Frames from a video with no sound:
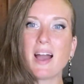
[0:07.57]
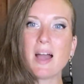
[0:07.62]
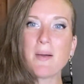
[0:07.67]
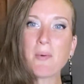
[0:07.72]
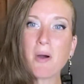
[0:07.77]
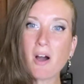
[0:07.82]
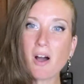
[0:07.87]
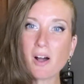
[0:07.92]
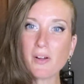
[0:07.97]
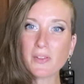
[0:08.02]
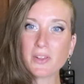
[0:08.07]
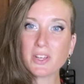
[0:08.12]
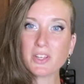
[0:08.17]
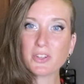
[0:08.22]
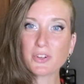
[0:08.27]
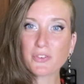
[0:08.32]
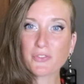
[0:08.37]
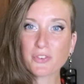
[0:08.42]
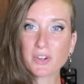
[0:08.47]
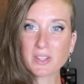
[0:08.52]
I'm Holly,
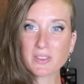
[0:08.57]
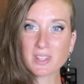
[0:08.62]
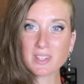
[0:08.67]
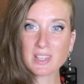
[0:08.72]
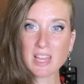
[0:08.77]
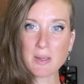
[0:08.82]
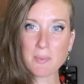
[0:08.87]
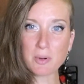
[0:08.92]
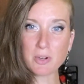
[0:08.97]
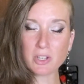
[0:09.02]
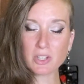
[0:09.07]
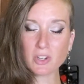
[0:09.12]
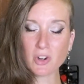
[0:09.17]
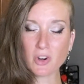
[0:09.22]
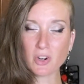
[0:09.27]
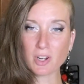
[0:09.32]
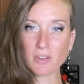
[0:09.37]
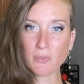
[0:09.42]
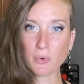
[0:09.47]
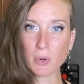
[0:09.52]
your friendly neighborhood
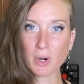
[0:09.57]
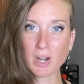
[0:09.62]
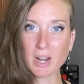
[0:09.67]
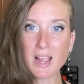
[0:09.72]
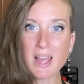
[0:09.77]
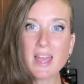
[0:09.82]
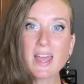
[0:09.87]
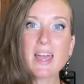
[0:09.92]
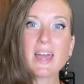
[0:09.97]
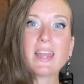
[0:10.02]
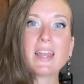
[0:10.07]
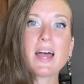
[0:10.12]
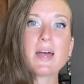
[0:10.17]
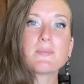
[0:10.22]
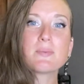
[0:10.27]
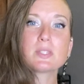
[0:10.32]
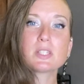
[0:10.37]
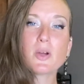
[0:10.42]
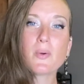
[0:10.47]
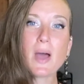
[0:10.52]
carnivore, and
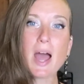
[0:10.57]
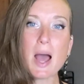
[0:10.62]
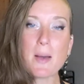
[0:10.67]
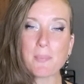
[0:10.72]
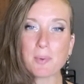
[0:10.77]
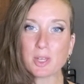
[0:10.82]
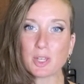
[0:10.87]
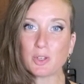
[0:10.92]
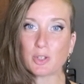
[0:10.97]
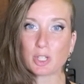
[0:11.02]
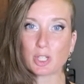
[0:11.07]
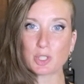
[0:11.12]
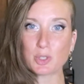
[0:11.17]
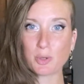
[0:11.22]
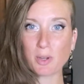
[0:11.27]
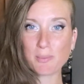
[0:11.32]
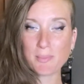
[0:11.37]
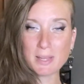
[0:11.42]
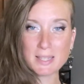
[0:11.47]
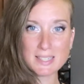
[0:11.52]
I'm so happy you could
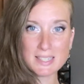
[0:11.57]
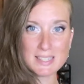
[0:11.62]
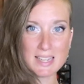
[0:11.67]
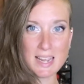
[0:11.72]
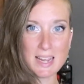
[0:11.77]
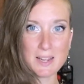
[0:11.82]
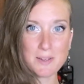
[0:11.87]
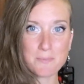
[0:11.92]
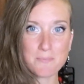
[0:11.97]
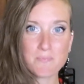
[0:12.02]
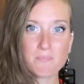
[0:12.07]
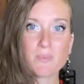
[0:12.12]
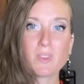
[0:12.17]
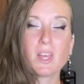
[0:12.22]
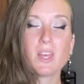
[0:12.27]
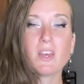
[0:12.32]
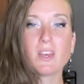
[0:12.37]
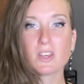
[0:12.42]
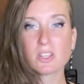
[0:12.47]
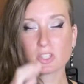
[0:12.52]
join me today.
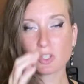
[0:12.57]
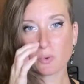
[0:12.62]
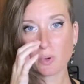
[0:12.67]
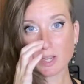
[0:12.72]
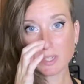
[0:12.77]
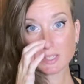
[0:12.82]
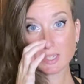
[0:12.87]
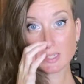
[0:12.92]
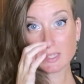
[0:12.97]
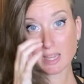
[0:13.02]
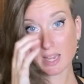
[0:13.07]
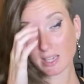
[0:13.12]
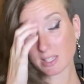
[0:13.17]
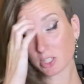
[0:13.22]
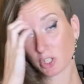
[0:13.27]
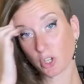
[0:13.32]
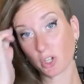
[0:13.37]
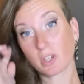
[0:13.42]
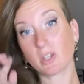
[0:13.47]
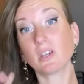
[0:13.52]
So on today's
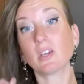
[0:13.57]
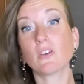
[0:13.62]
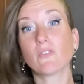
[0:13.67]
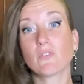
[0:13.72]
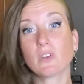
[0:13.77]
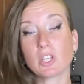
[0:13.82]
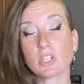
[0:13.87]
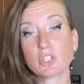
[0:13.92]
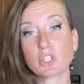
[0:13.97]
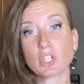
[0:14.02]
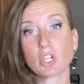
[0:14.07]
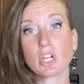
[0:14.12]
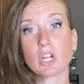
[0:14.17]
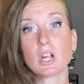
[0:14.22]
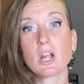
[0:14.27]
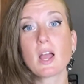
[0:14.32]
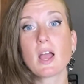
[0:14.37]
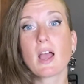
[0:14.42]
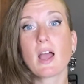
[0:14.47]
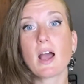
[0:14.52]
cooking
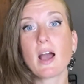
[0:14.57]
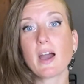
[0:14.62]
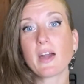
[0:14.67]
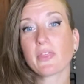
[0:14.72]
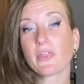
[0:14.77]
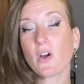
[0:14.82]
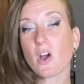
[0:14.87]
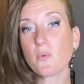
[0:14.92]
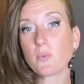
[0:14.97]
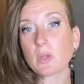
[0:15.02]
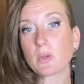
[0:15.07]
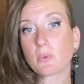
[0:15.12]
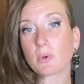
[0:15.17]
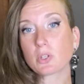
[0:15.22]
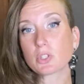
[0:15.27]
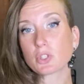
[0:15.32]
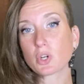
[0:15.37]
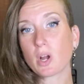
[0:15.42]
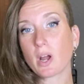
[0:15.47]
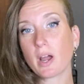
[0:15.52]
adventure, I thought we
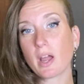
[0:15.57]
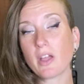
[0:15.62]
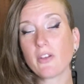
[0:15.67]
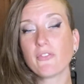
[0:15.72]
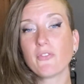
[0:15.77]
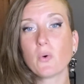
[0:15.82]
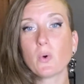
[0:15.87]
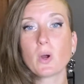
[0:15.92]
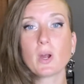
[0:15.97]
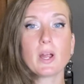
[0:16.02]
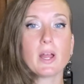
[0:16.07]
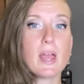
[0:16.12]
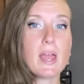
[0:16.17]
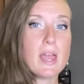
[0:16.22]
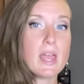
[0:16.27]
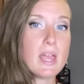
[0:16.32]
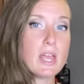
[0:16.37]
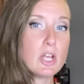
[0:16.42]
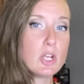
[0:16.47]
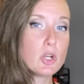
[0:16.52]
would try for
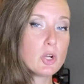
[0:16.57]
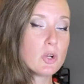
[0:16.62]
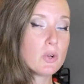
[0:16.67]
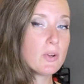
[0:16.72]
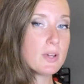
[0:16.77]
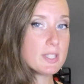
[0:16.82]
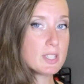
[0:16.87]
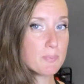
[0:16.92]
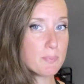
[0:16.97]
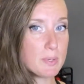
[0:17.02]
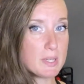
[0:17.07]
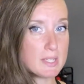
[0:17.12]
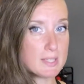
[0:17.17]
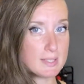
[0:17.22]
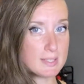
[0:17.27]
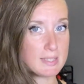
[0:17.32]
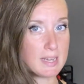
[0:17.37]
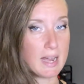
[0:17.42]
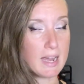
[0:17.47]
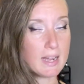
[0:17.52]
a crispy
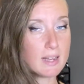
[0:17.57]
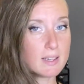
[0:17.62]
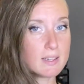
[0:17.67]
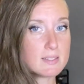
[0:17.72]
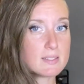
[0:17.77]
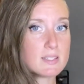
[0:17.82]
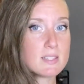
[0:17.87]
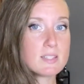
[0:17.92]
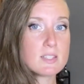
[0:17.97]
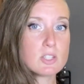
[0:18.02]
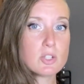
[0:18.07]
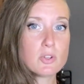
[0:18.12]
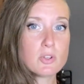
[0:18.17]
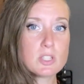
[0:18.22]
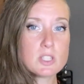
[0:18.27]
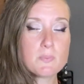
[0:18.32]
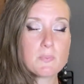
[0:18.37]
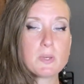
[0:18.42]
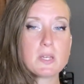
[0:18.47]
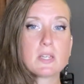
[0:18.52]
snack, since
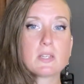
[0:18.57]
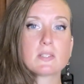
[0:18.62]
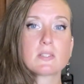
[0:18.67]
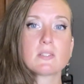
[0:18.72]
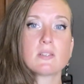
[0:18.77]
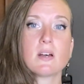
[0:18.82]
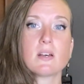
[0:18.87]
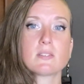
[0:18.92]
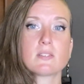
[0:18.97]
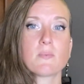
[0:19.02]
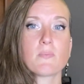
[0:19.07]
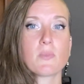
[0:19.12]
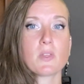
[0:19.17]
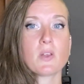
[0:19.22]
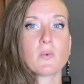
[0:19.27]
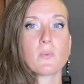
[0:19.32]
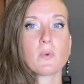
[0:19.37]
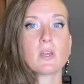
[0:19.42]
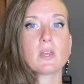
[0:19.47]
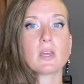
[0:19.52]
crispy is not
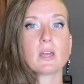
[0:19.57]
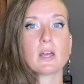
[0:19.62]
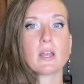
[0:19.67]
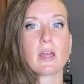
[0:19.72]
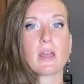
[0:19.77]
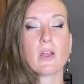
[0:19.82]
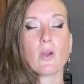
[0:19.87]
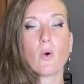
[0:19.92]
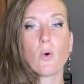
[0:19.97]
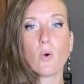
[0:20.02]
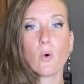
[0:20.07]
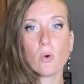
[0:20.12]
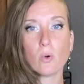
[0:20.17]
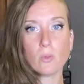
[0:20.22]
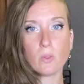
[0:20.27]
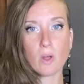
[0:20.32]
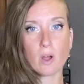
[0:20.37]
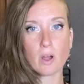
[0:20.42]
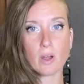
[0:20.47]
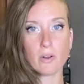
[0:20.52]
something we get a whole
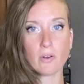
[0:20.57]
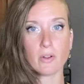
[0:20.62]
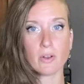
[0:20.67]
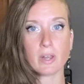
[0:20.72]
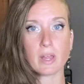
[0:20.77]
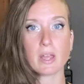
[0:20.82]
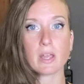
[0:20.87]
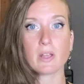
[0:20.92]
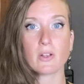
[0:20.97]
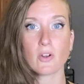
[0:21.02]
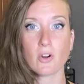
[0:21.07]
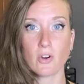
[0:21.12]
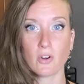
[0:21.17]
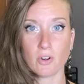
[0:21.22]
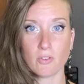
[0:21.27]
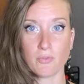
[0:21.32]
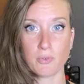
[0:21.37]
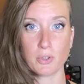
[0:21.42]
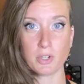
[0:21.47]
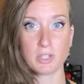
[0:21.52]
lot on a
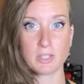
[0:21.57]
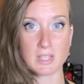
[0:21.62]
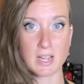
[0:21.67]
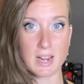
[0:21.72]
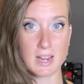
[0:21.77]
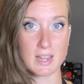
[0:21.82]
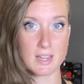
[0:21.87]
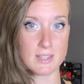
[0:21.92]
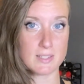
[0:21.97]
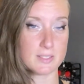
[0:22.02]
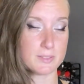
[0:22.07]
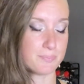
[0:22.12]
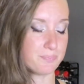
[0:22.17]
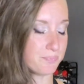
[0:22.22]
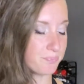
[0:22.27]
carnivore diet.